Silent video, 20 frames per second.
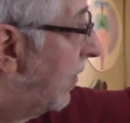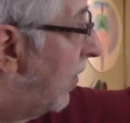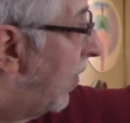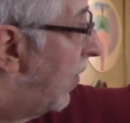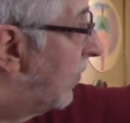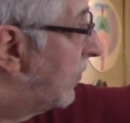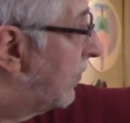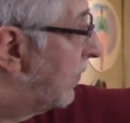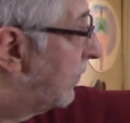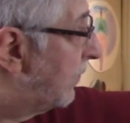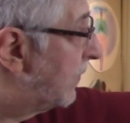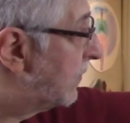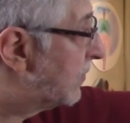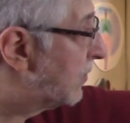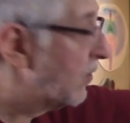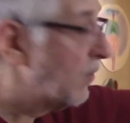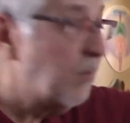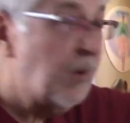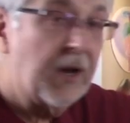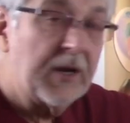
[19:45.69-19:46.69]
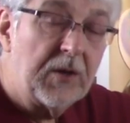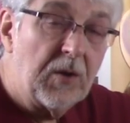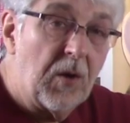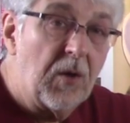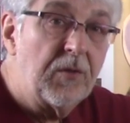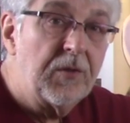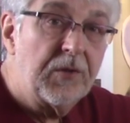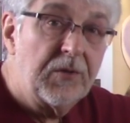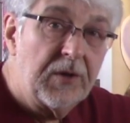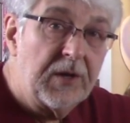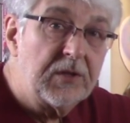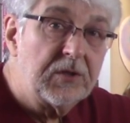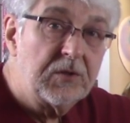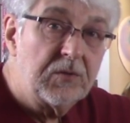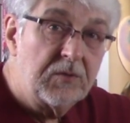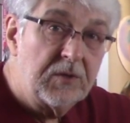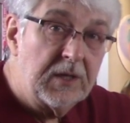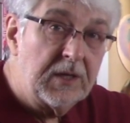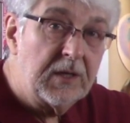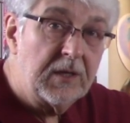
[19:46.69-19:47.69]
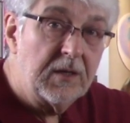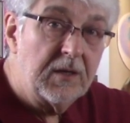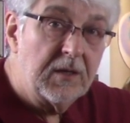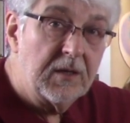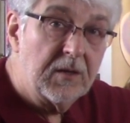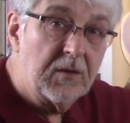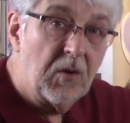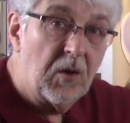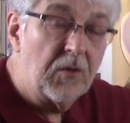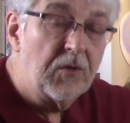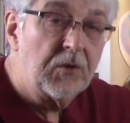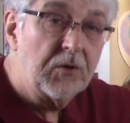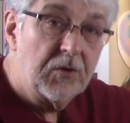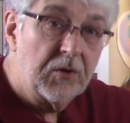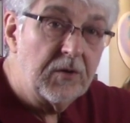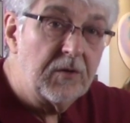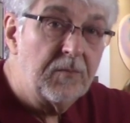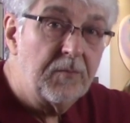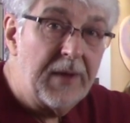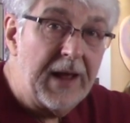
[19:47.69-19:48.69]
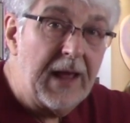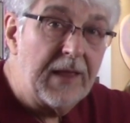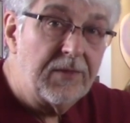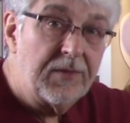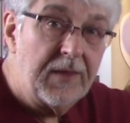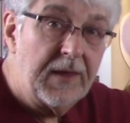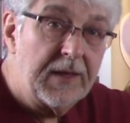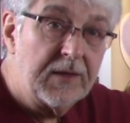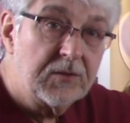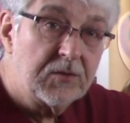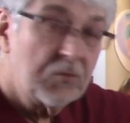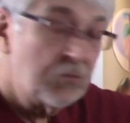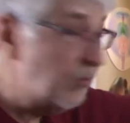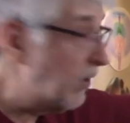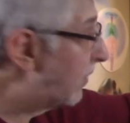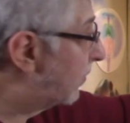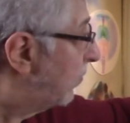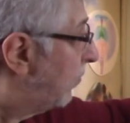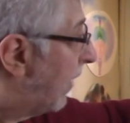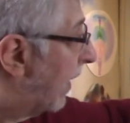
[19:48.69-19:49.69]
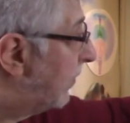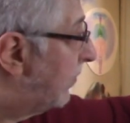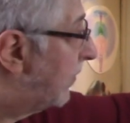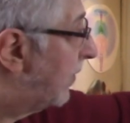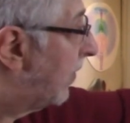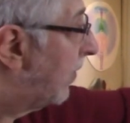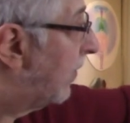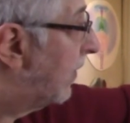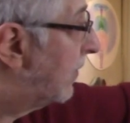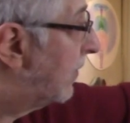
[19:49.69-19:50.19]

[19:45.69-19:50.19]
all your physical body, all the things you did, all the good and bad things written right there